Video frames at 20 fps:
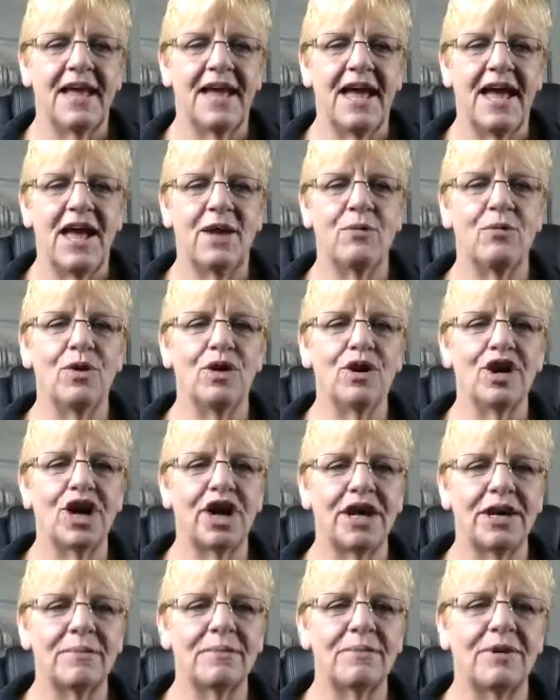And we're
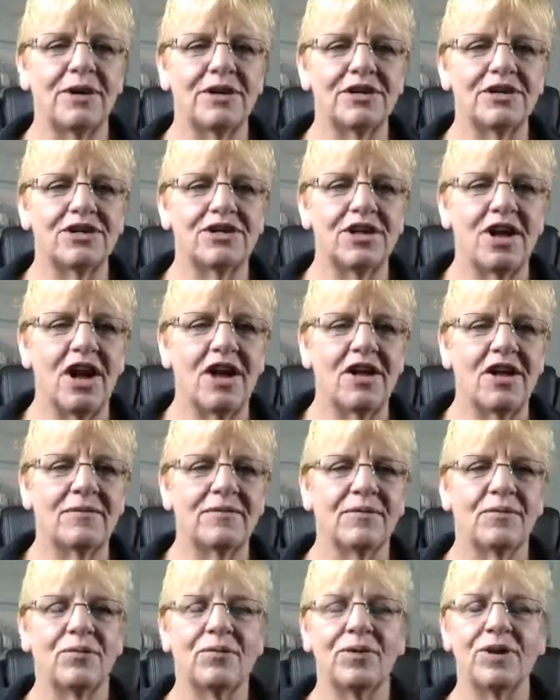going to march, y'all.
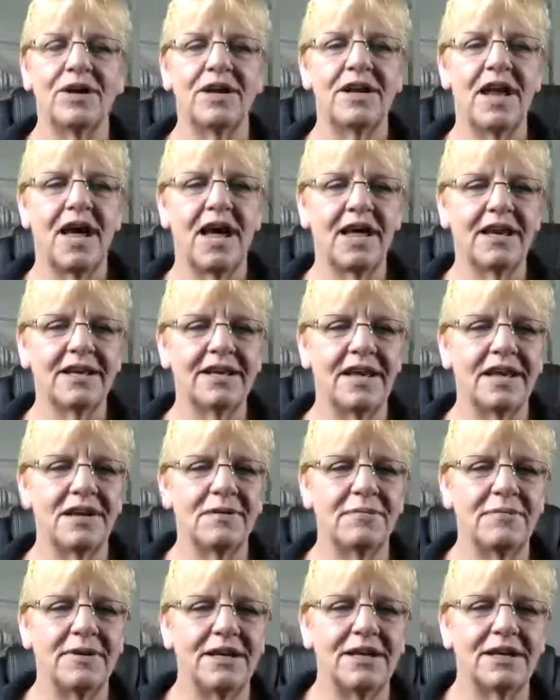We're not going to
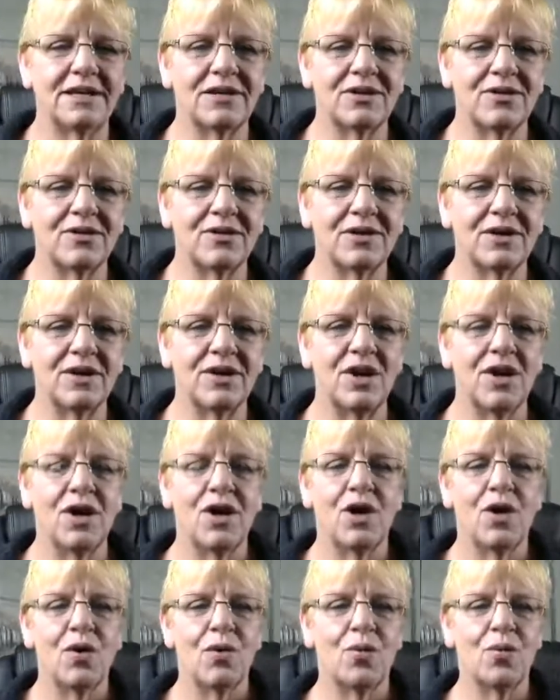be ignored.
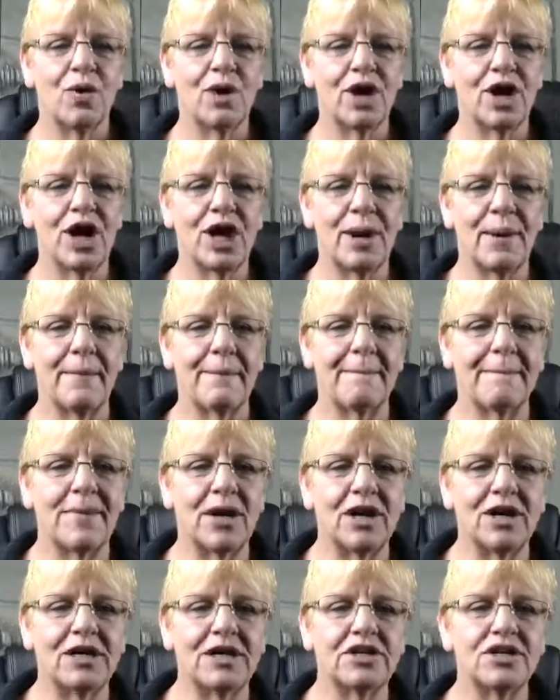We're going to
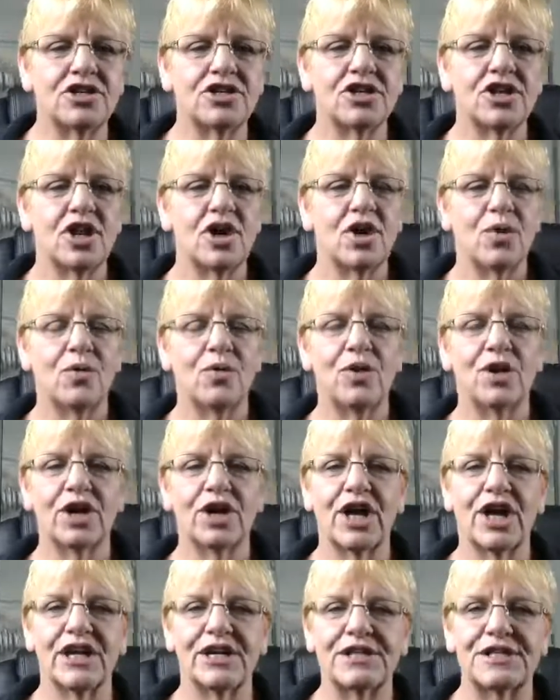march. We're
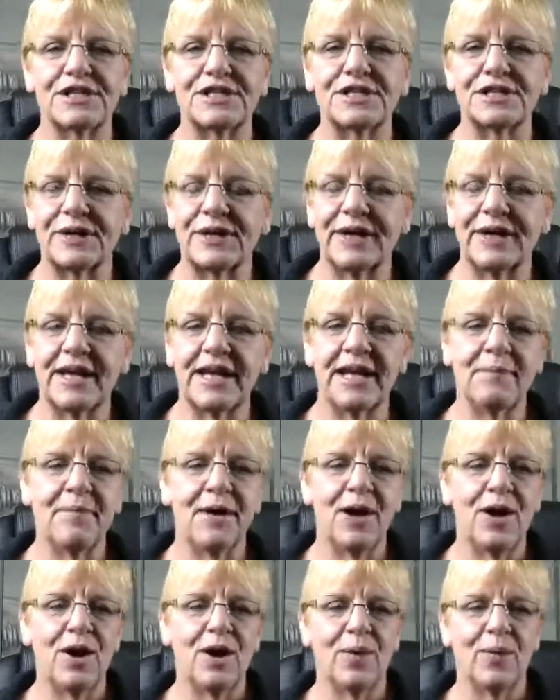going to scream.
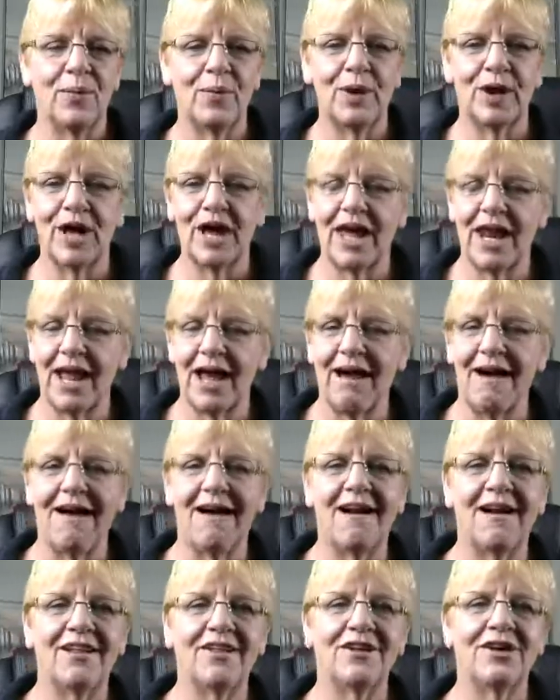We're going to
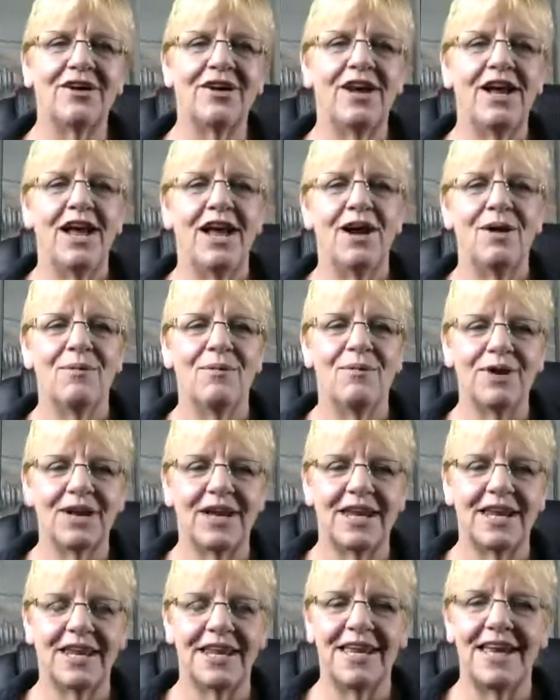holler. We're
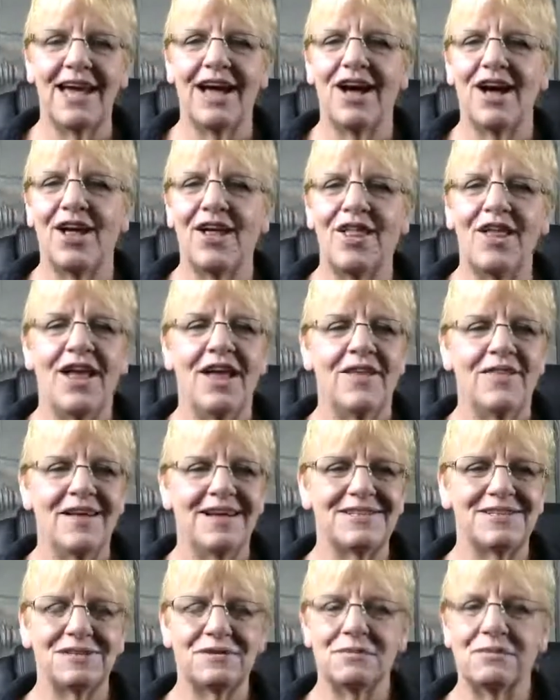going to yell.
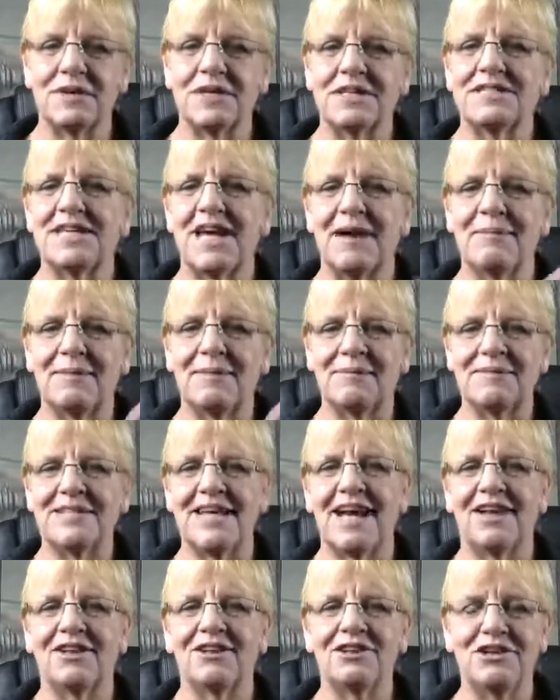That's the one time I'm
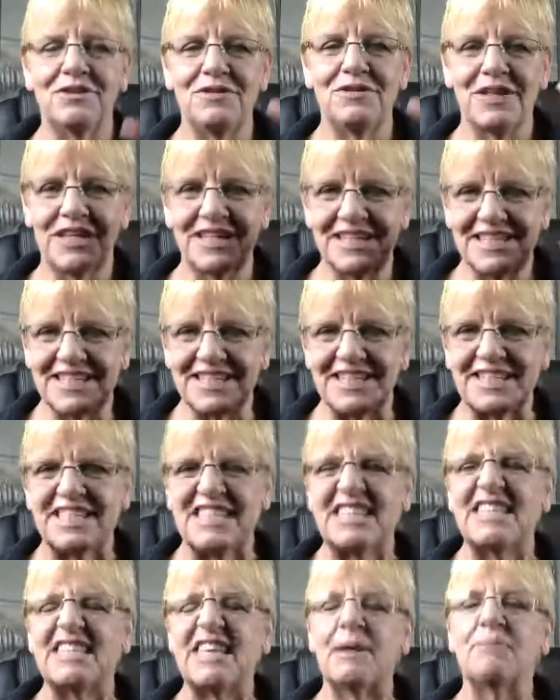telling you that it's
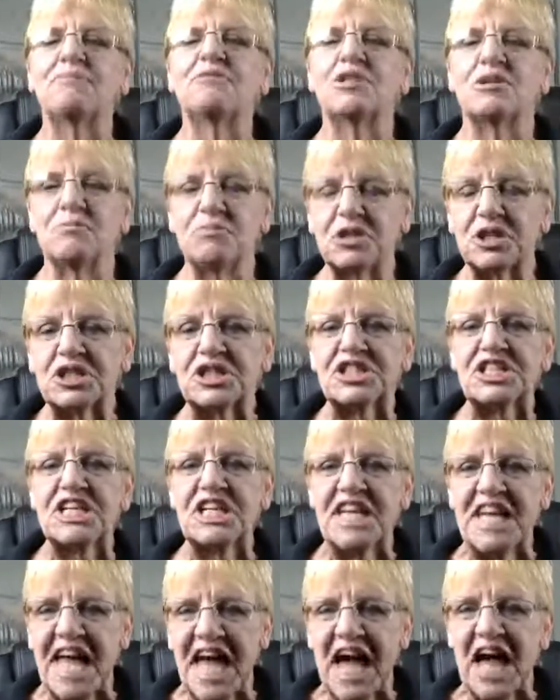acceptable to
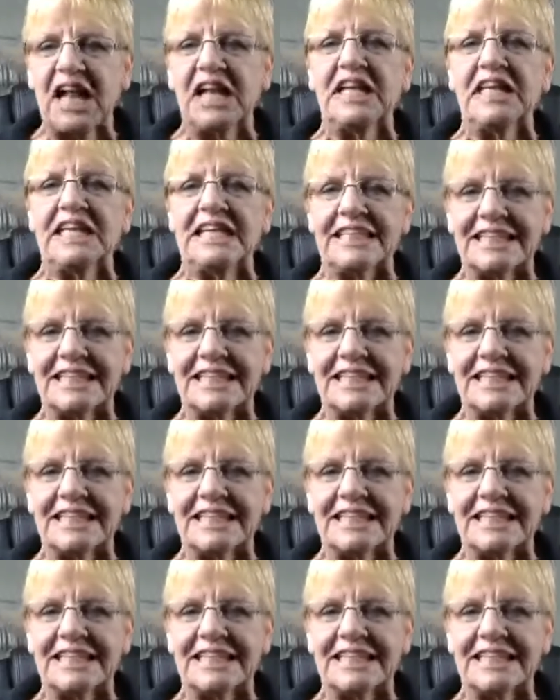yell.